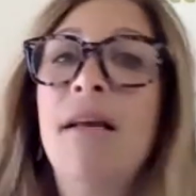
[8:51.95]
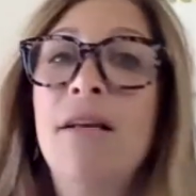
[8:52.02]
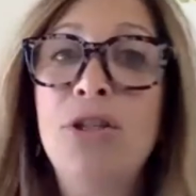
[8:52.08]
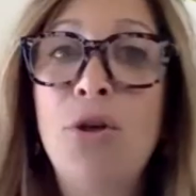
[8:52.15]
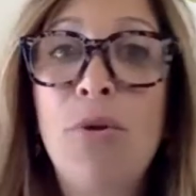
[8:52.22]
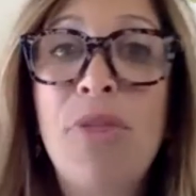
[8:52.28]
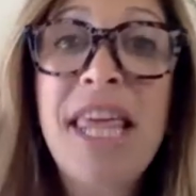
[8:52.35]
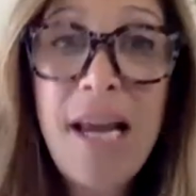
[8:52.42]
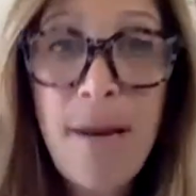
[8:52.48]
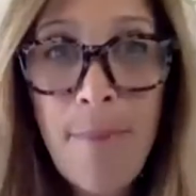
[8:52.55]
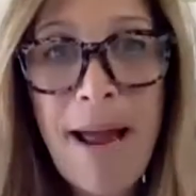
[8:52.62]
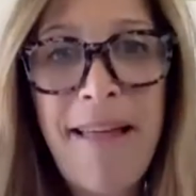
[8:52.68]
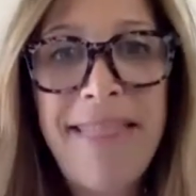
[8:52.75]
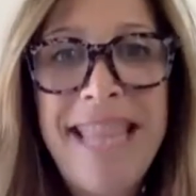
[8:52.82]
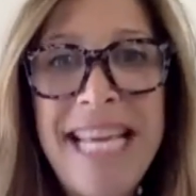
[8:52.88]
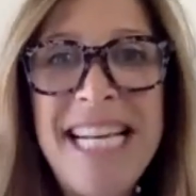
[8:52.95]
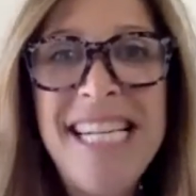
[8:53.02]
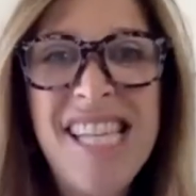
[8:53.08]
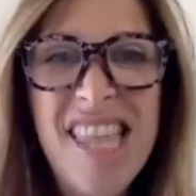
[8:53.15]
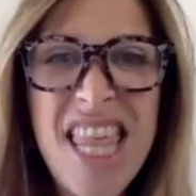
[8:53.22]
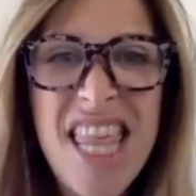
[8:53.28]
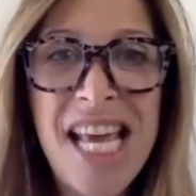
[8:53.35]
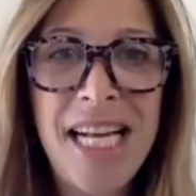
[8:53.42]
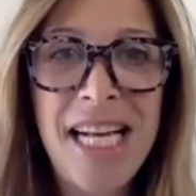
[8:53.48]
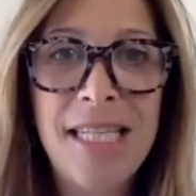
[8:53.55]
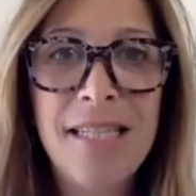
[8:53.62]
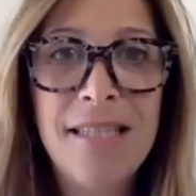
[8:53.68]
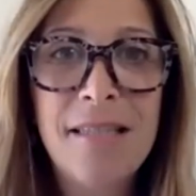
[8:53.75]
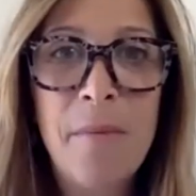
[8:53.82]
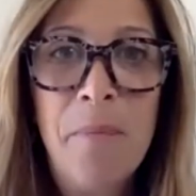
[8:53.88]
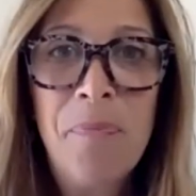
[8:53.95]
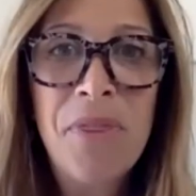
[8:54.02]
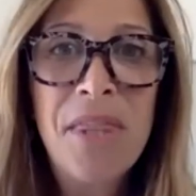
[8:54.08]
So think about these things.